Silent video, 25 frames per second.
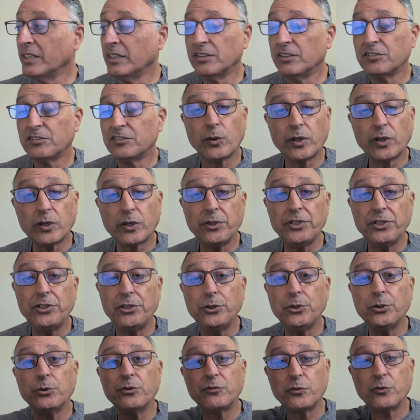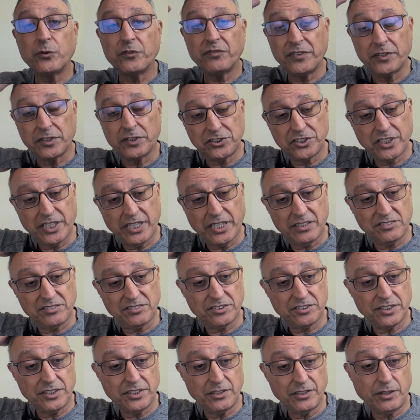So what do we do if we feel jealous?
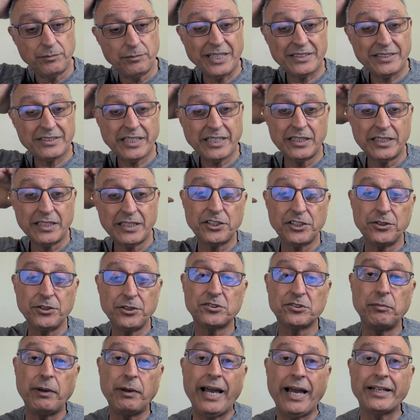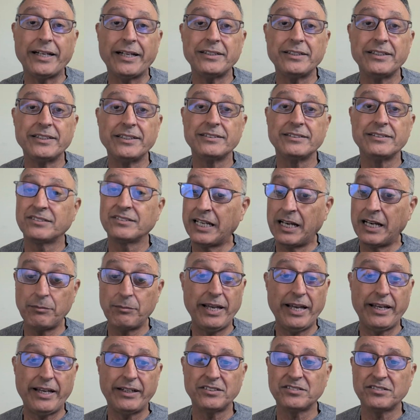I'm not telling you it's bad. It's not
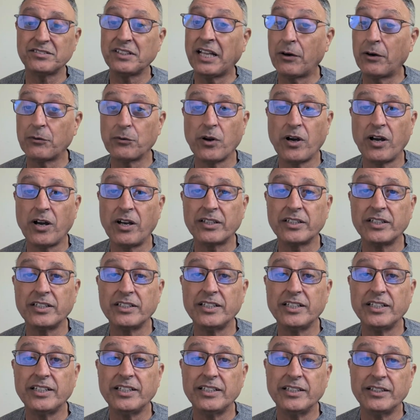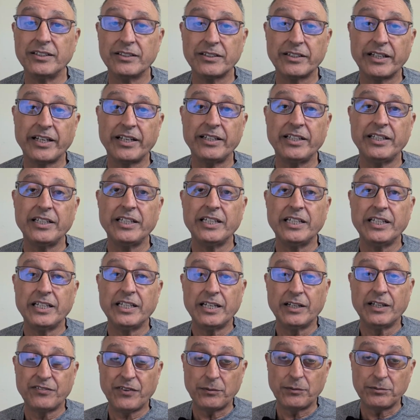bad. It's not wrong. Okay.
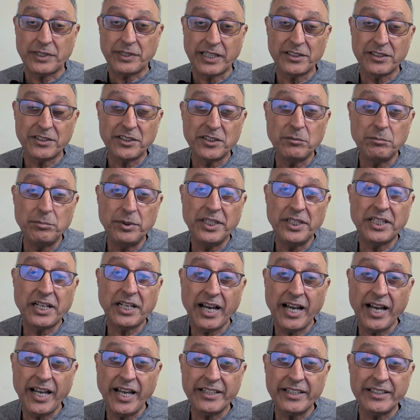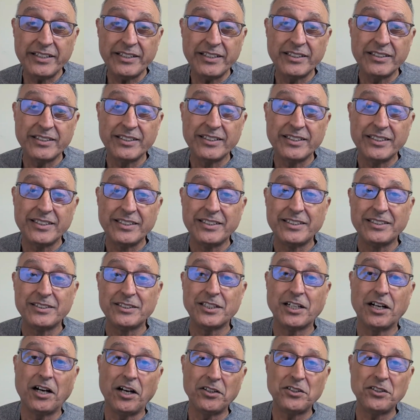If I'm telling you to be kind
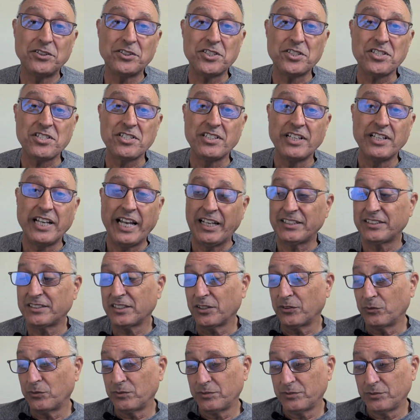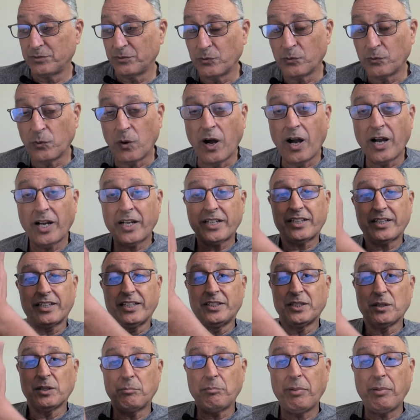to others and to walk in
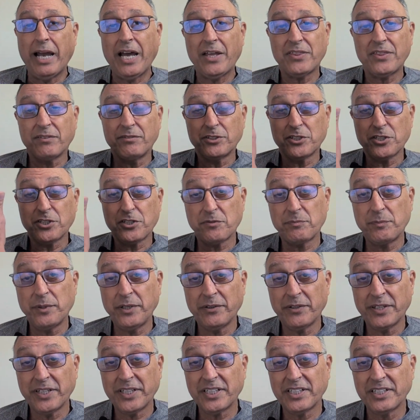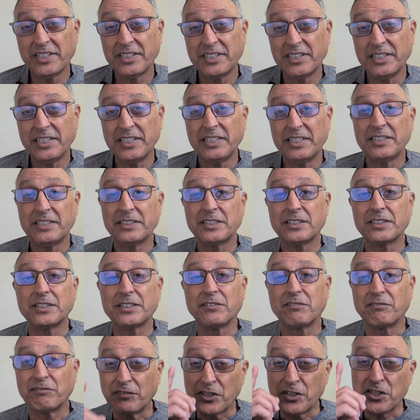the path of your spirit, the
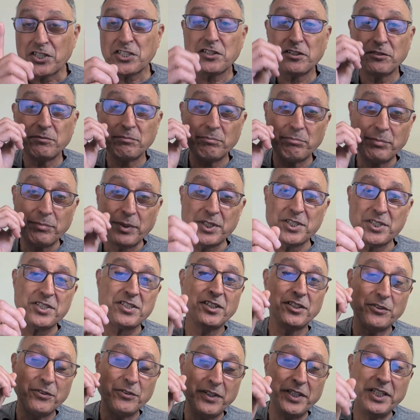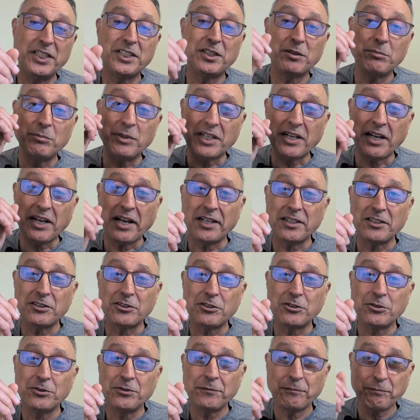first person you need to be kind
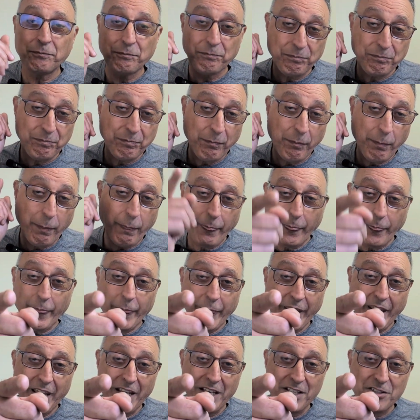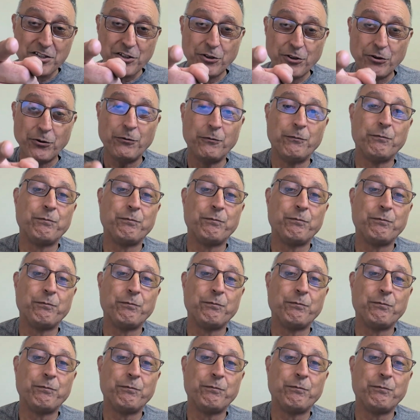to is you.